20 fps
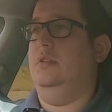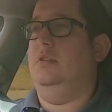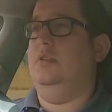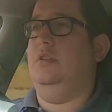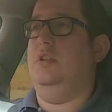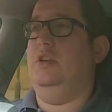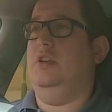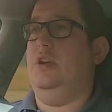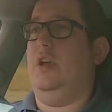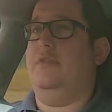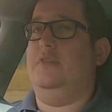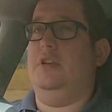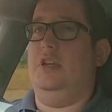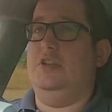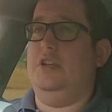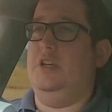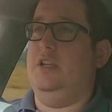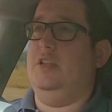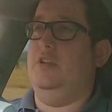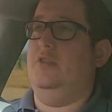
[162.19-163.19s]
So then you don't have to
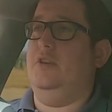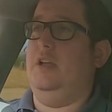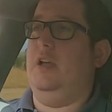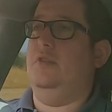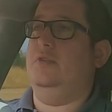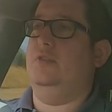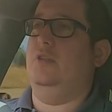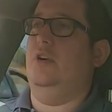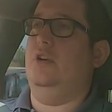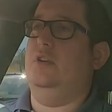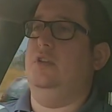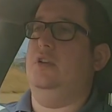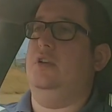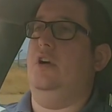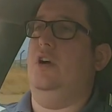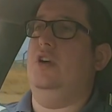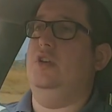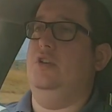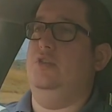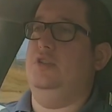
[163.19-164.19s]
touch anything on the outside of the
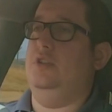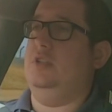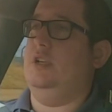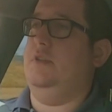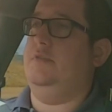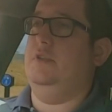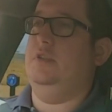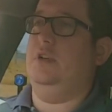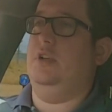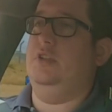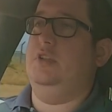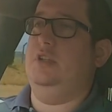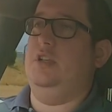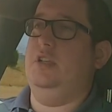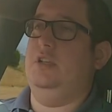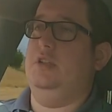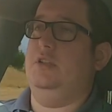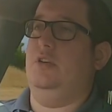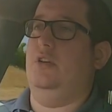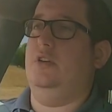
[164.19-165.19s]
car, you just have to touch the
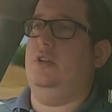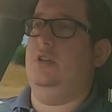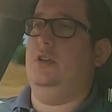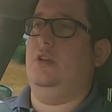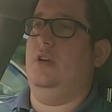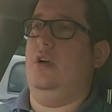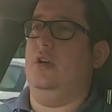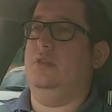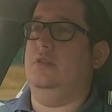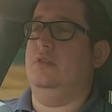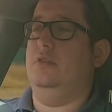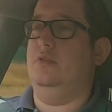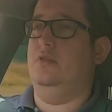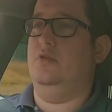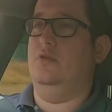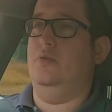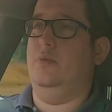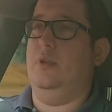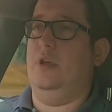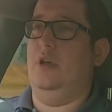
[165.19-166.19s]
inside of the car. So the
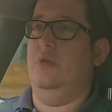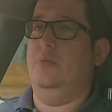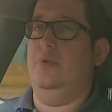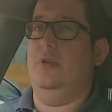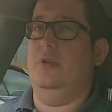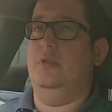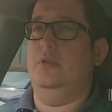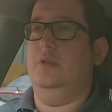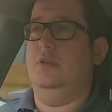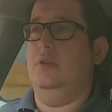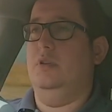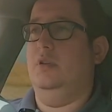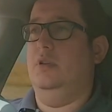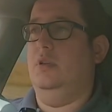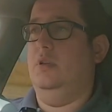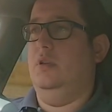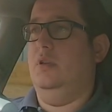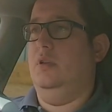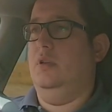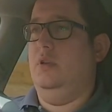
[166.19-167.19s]
door will be open.
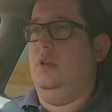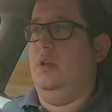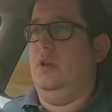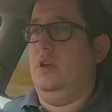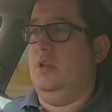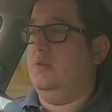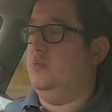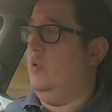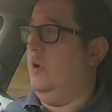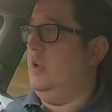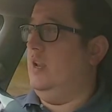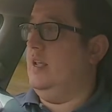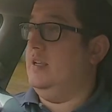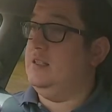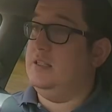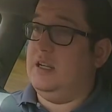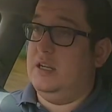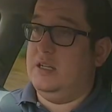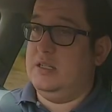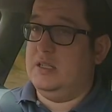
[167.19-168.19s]
It's one
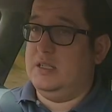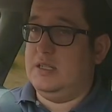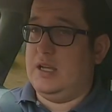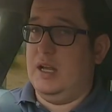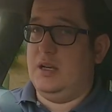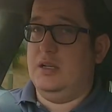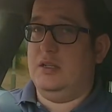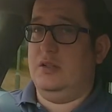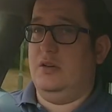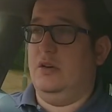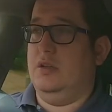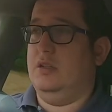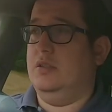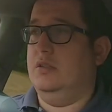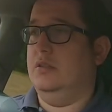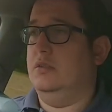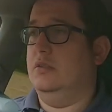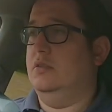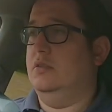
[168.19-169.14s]
less thing to sanitise.